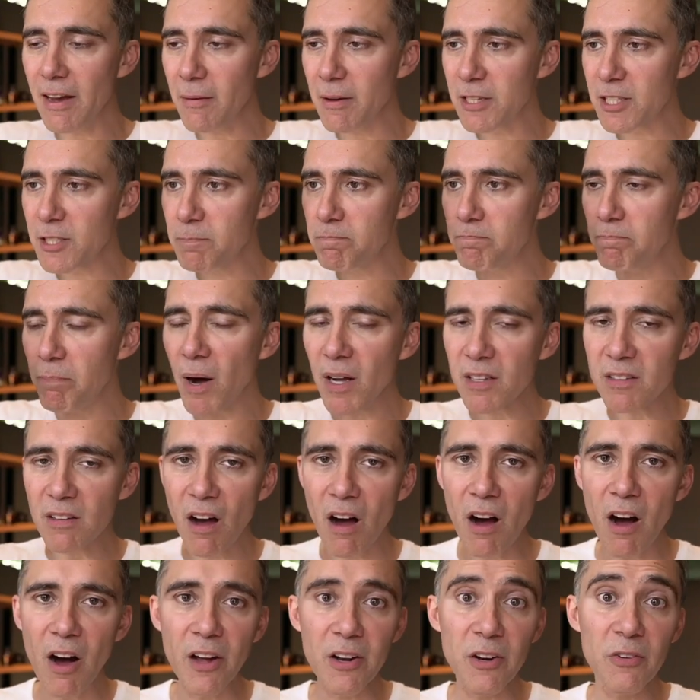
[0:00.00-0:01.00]
spot
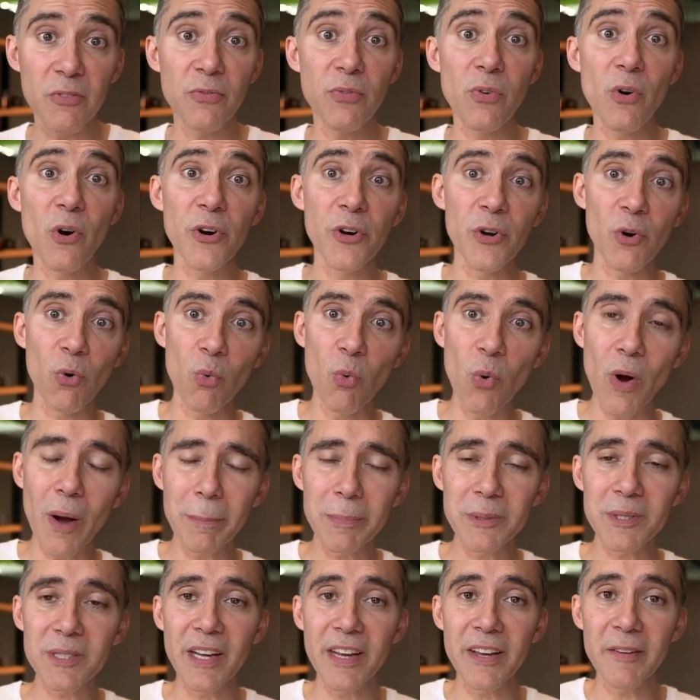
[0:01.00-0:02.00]
on for your
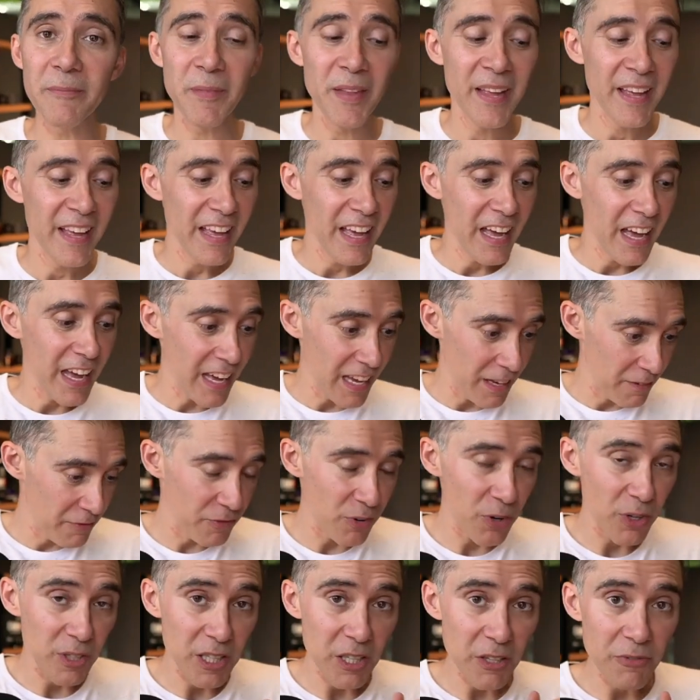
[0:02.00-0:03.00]
website
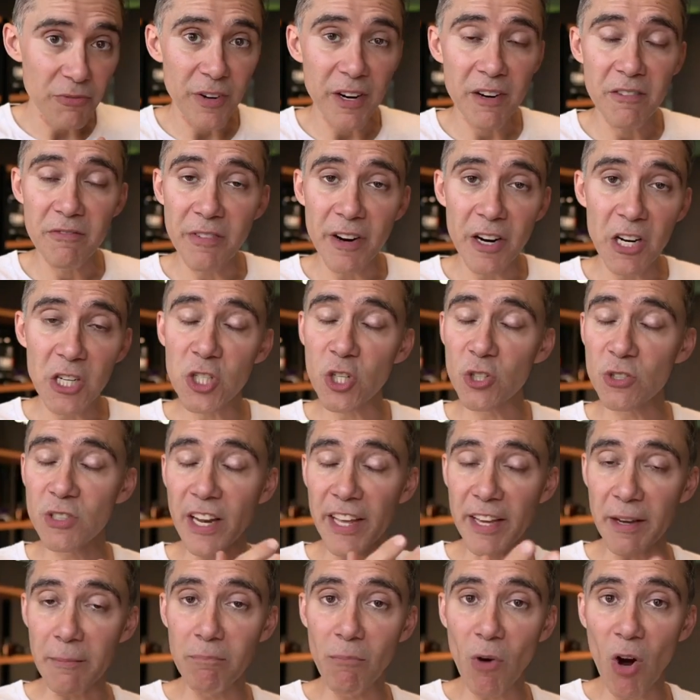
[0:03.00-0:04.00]
for different versions
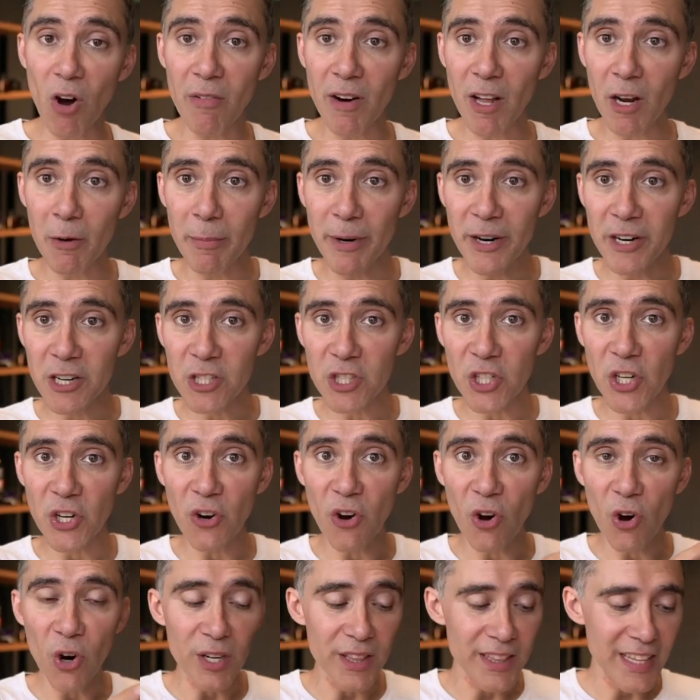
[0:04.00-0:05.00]
like mobile version
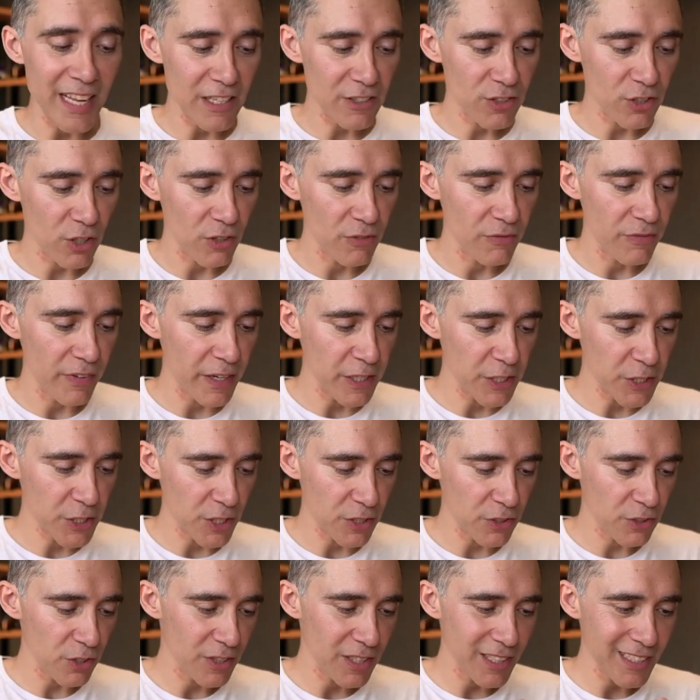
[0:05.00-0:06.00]
or desktop version.
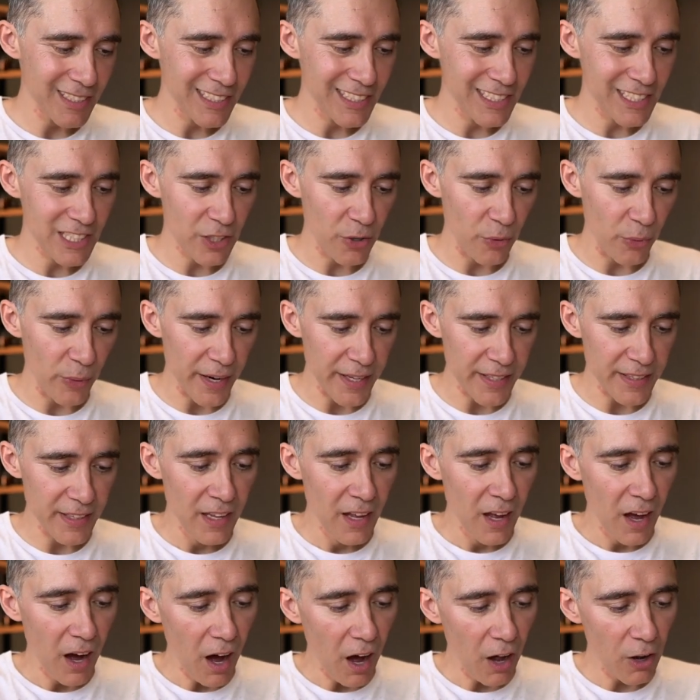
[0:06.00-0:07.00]
So this is great.
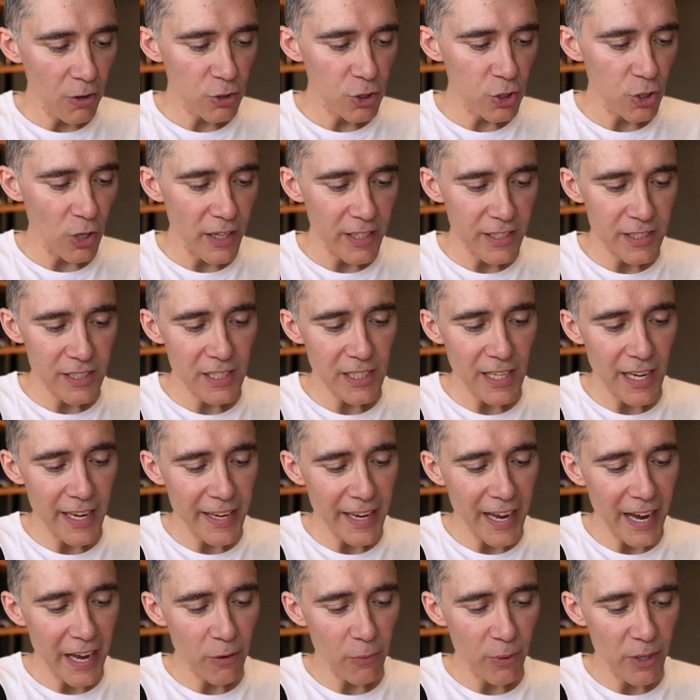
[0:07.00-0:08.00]
Also, let's say
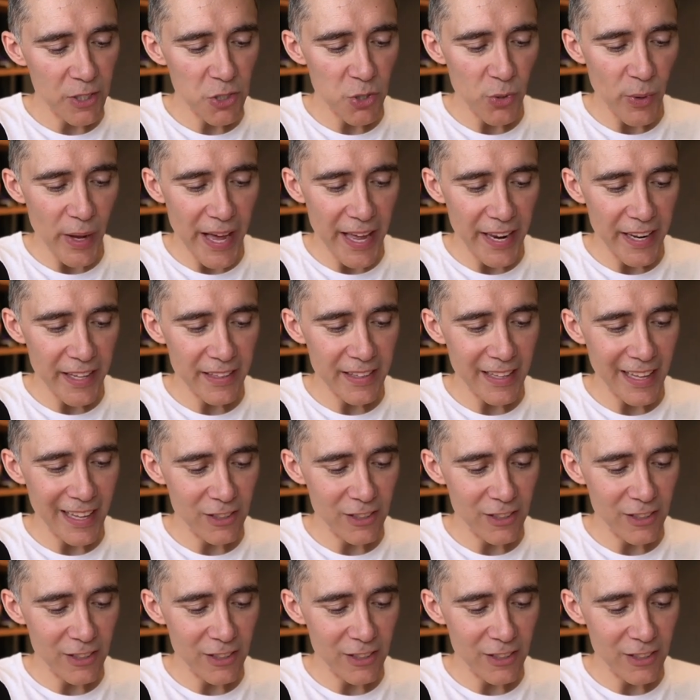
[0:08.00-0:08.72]
I want to edit